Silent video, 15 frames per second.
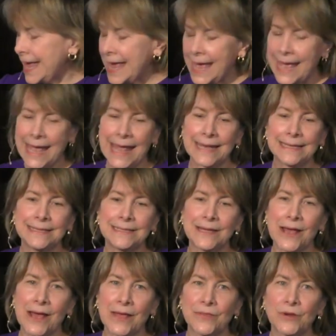And
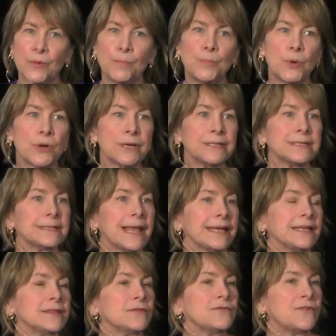uh, there are books like
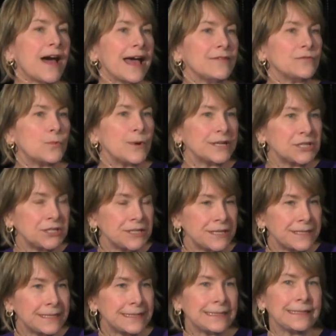The Five
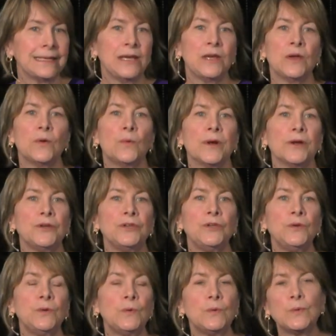Wishes where
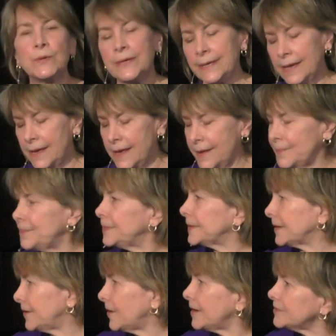you, um,
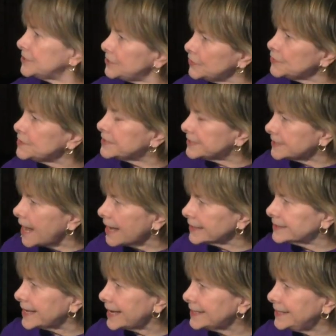do you
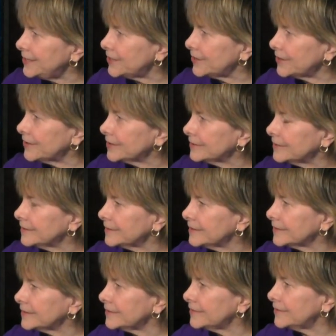stock that here,
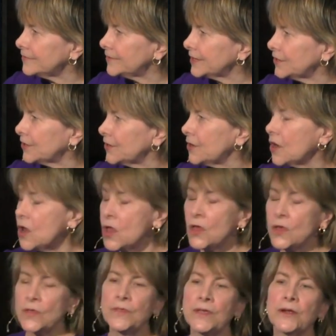Vicar?
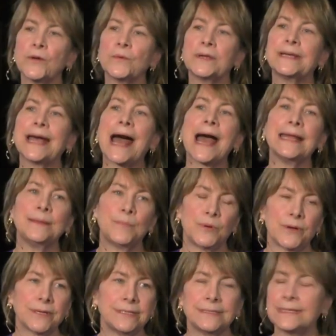They're
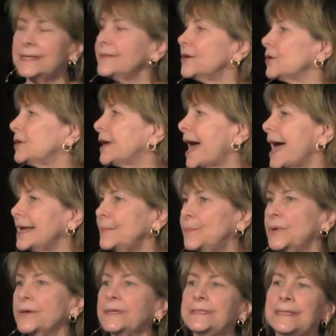guidebooks. They're
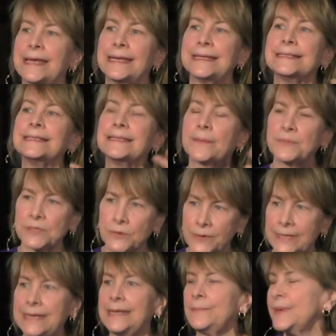guidebooks that in
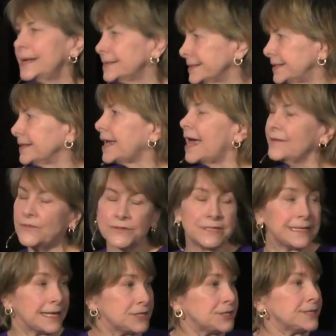subsequent emails and
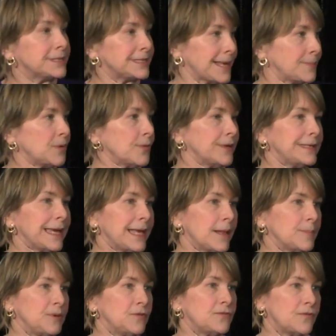conversations I'm going to
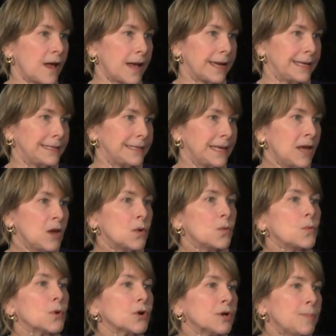help you find.
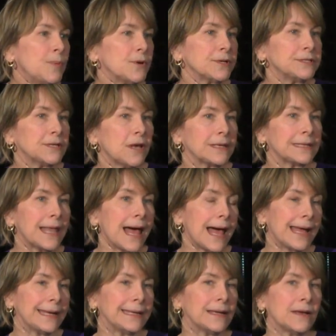Workbooks
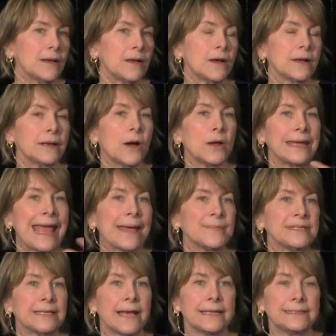online uh, on
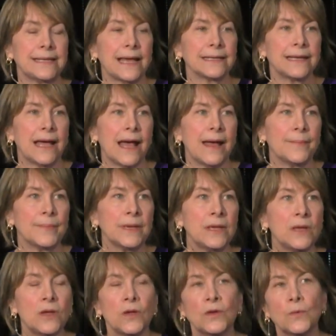Amazon.com
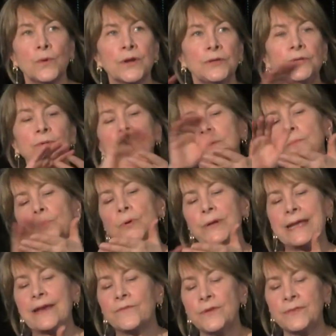where you can put
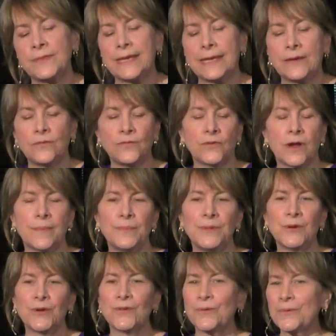everything from
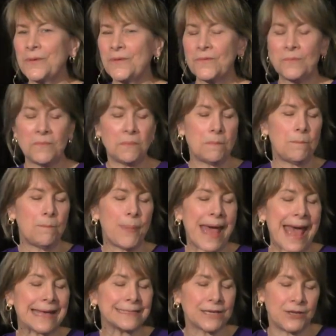your
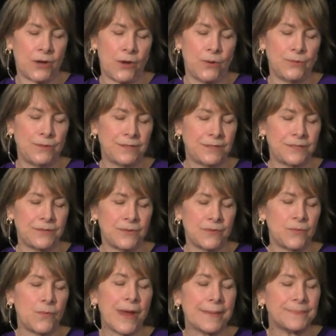passcodes to the
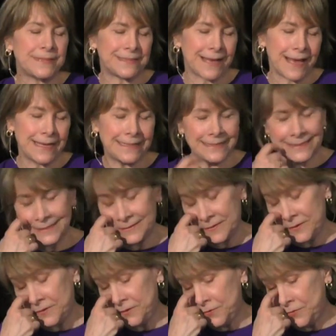websites
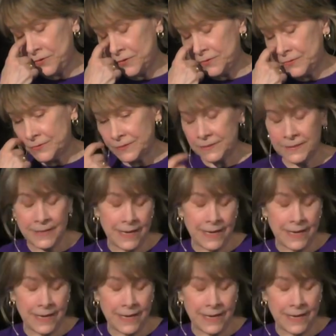you use